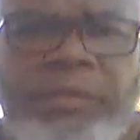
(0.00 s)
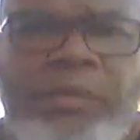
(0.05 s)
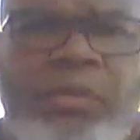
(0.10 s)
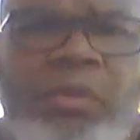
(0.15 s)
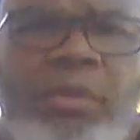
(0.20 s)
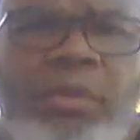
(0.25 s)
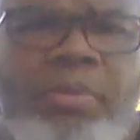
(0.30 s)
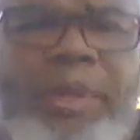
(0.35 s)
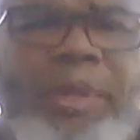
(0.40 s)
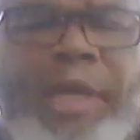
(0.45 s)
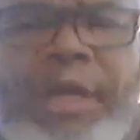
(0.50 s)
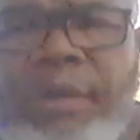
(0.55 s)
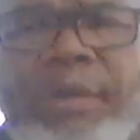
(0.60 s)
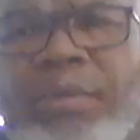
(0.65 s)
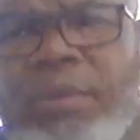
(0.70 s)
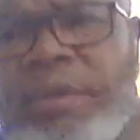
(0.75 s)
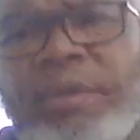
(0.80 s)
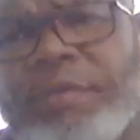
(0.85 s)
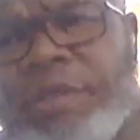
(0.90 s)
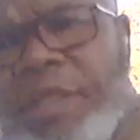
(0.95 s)
We're back
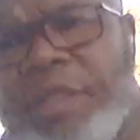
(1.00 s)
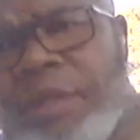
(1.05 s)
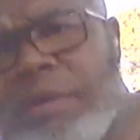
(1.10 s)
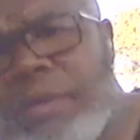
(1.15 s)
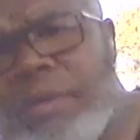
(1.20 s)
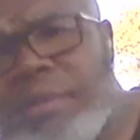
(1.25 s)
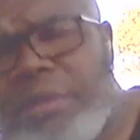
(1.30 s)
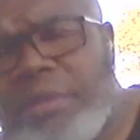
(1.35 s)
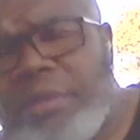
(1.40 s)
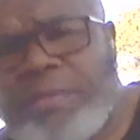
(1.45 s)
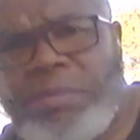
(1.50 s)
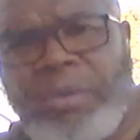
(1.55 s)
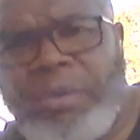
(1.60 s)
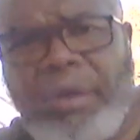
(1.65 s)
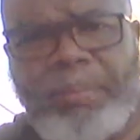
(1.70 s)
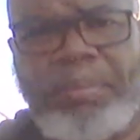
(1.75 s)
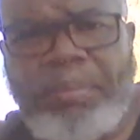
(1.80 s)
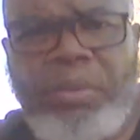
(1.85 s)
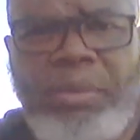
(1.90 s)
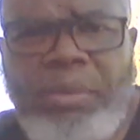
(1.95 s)
with Cigars on the
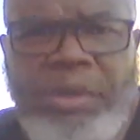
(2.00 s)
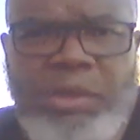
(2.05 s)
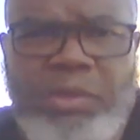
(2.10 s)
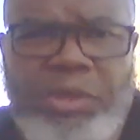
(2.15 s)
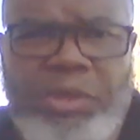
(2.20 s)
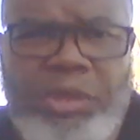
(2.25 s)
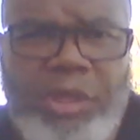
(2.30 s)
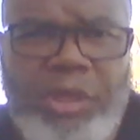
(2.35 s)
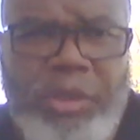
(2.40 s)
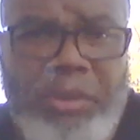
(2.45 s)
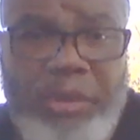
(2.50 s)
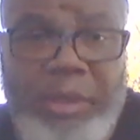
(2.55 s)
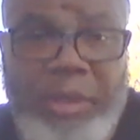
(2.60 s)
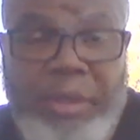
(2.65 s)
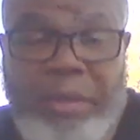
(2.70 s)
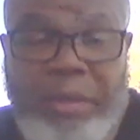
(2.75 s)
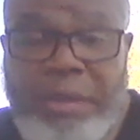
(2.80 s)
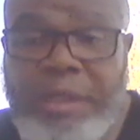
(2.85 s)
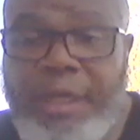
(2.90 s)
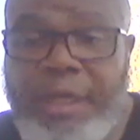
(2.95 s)
Front Porch with your host,
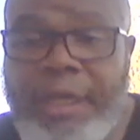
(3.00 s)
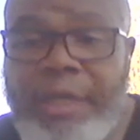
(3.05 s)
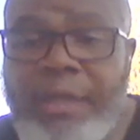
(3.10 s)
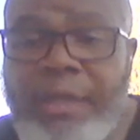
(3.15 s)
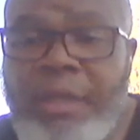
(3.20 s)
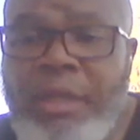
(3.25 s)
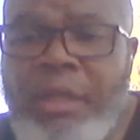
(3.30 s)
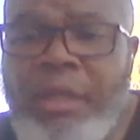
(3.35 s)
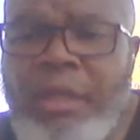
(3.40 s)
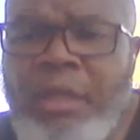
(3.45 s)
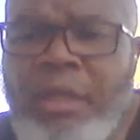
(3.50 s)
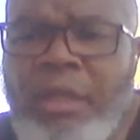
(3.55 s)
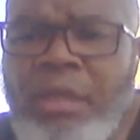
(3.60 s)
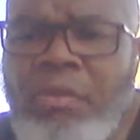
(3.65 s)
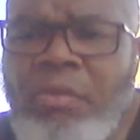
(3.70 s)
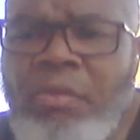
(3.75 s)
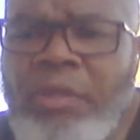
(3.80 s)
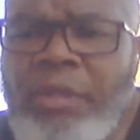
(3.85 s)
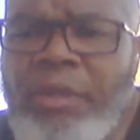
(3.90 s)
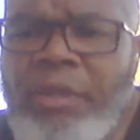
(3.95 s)
Uncle Scotty.
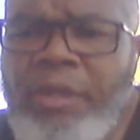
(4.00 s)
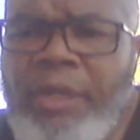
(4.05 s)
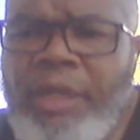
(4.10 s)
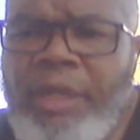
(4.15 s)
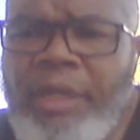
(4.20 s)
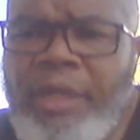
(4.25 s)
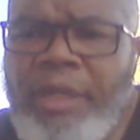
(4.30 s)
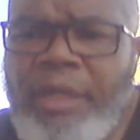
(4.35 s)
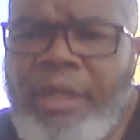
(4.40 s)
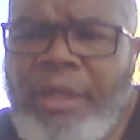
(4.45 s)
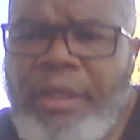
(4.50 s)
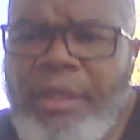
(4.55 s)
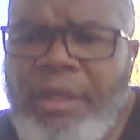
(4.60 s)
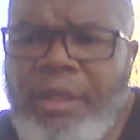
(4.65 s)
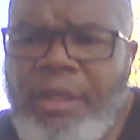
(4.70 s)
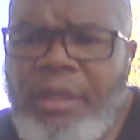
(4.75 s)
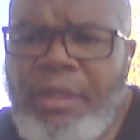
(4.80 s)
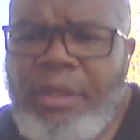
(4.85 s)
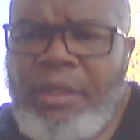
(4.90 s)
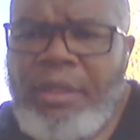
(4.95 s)
We are in
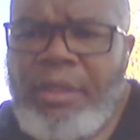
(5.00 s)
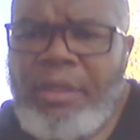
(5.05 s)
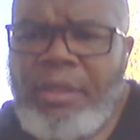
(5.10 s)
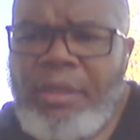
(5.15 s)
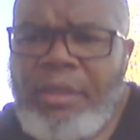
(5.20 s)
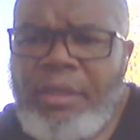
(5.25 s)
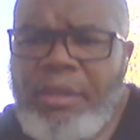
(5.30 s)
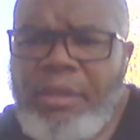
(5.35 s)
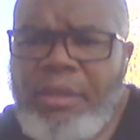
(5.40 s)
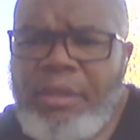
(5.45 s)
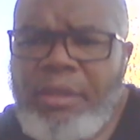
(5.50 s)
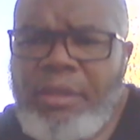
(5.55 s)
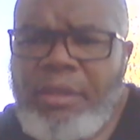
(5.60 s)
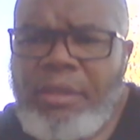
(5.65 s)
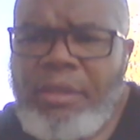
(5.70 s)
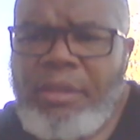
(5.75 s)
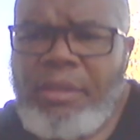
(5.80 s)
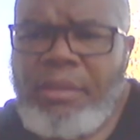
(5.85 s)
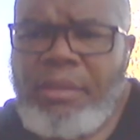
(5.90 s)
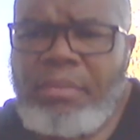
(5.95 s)
the
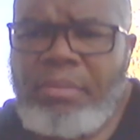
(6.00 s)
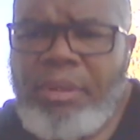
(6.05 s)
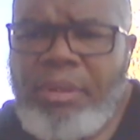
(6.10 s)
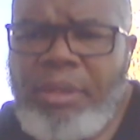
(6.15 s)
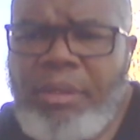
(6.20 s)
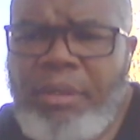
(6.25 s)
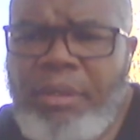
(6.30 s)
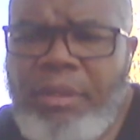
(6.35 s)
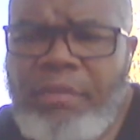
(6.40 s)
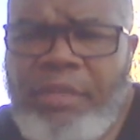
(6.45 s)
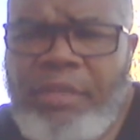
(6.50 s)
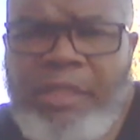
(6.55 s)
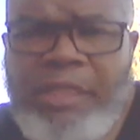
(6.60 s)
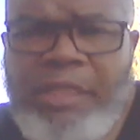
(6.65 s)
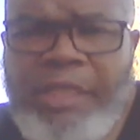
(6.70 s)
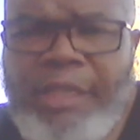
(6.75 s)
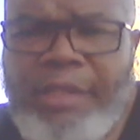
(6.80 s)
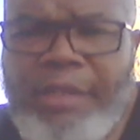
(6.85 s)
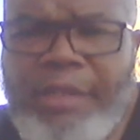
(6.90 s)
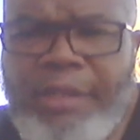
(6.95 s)
middle of the
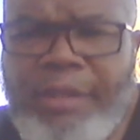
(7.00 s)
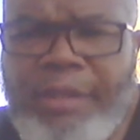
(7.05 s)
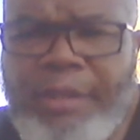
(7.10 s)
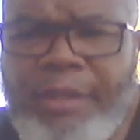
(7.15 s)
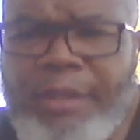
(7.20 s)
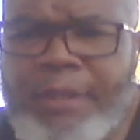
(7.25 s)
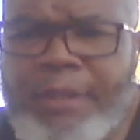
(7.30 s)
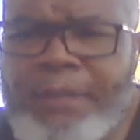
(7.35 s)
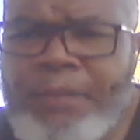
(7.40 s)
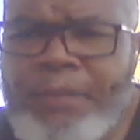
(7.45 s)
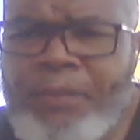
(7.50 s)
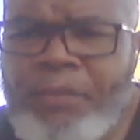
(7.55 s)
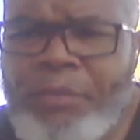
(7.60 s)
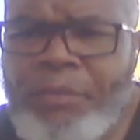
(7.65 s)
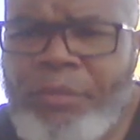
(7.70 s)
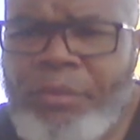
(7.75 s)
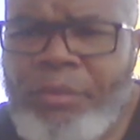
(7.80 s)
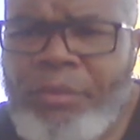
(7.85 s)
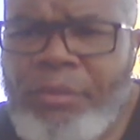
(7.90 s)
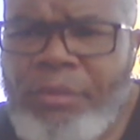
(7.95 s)
second third,
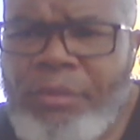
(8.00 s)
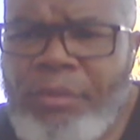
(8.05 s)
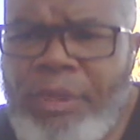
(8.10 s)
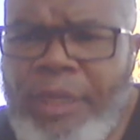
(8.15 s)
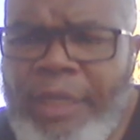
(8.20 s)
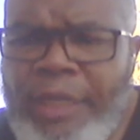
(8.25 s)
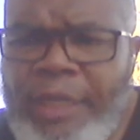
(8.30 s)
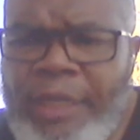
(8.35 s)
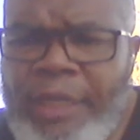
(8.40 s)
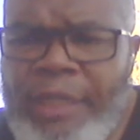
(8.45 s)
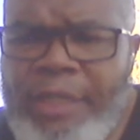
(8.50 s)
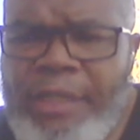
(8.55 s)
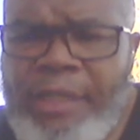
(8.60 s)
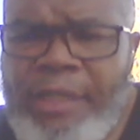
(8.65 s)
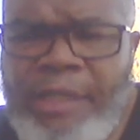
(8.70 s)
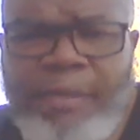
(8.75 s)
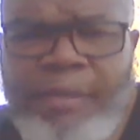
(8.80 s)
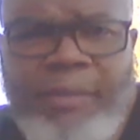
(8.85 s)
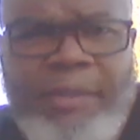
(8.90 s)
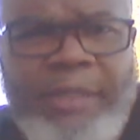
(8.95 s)
and it's
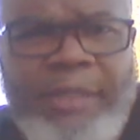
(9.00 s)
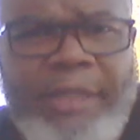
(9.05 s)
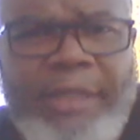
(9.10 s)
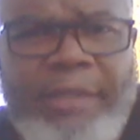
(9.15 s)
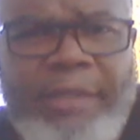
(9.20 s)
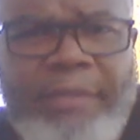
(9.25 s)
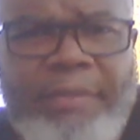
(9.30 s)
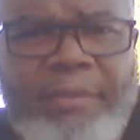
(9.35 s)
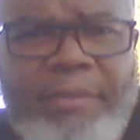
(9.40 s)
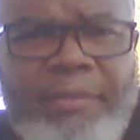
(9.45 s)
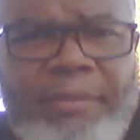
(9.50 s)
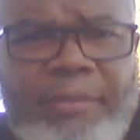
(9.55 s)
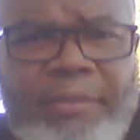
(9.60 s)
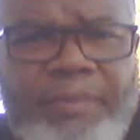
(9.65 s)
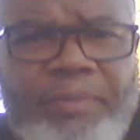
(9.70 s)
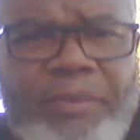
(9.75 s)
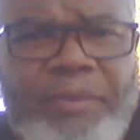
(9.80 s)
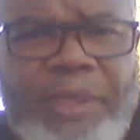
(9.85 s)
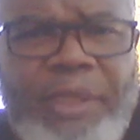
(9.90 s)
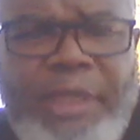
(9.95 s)
settled down.
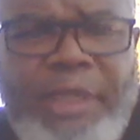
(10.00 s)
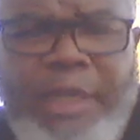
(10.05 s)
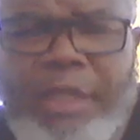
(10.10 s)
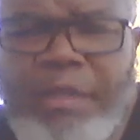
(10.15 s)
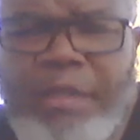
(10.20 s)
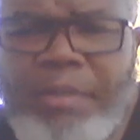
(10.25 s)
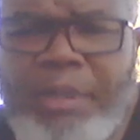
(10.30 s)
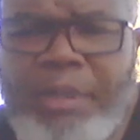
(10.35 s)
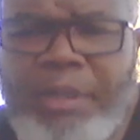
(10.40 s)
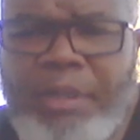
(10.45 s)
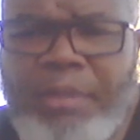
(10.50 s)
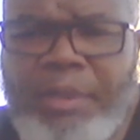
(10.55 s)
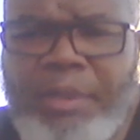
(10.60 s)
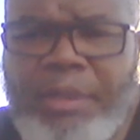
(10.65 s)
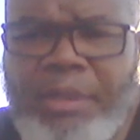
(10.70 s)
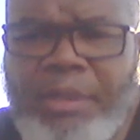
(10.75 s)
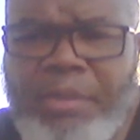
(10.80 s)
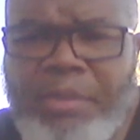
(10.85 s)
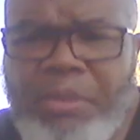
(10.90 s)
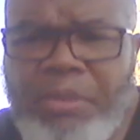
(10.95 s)
It's gotten to be a little
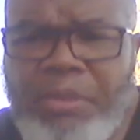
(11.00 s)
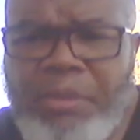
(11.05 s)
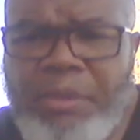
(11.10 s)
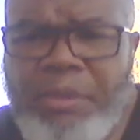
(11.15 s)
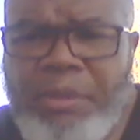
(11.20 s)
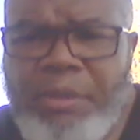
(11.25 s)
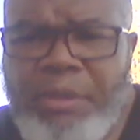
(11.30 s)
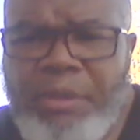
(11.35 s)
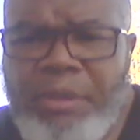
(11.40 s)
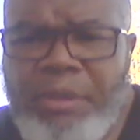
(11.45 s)
bit smoother.